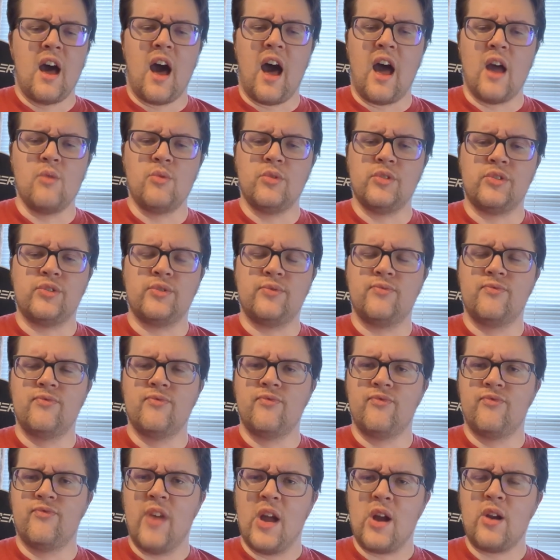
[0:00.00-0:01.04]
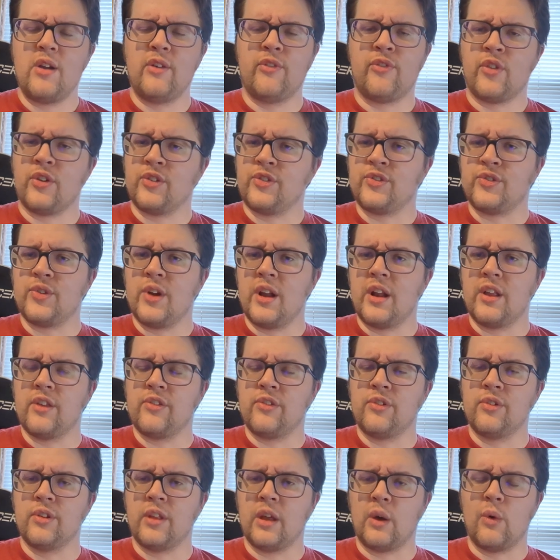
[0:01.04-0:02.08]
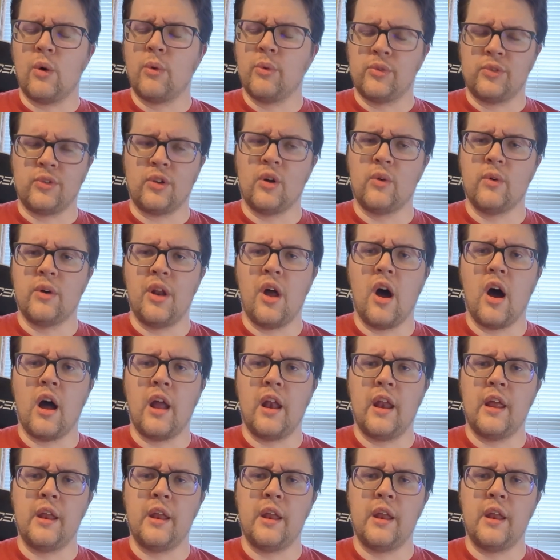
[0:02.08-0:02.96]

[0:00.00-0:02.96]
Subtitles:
I was very frustrated as to, like, what was going on.